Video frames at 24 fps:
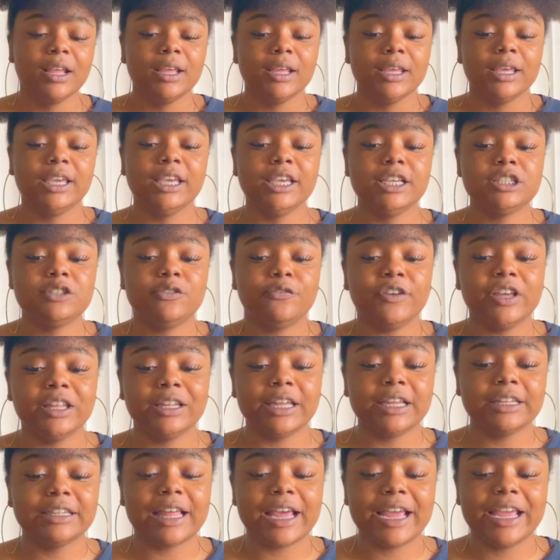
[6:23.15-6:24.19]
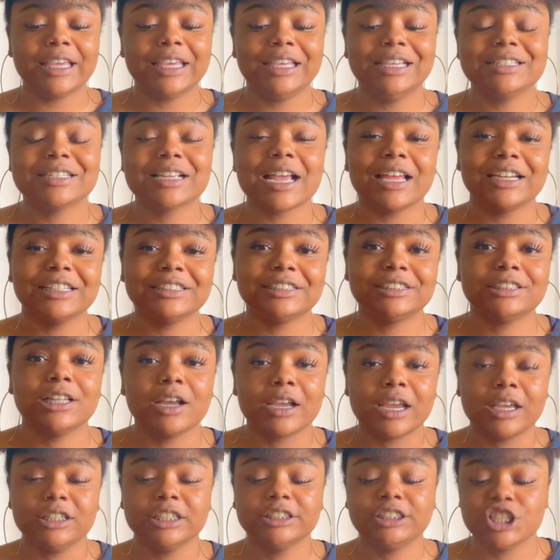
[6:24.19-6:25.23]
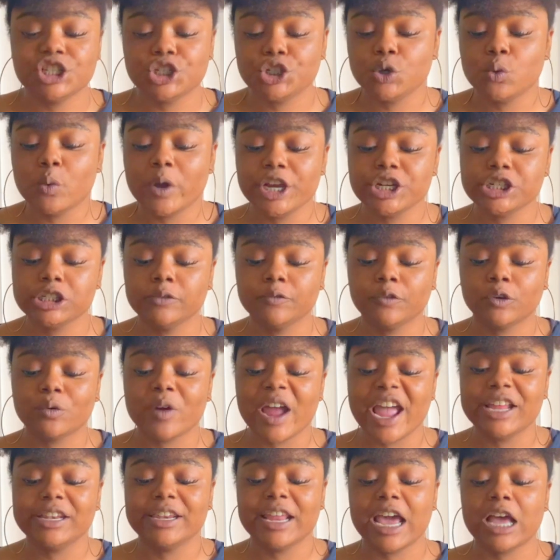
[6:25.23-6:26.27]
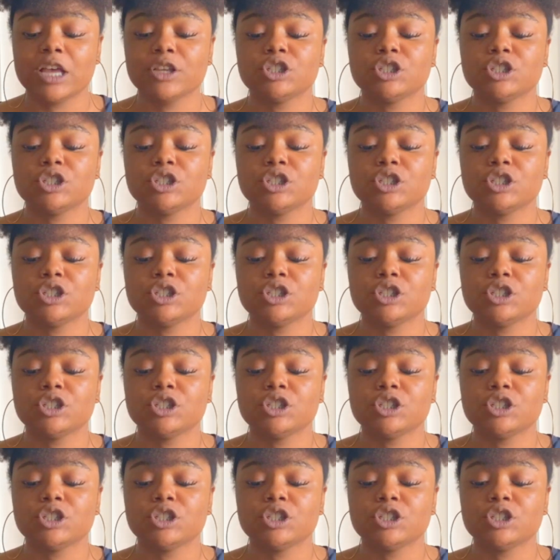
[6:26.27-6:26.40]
He's feeling like he's kind of stuck in the situation for right now.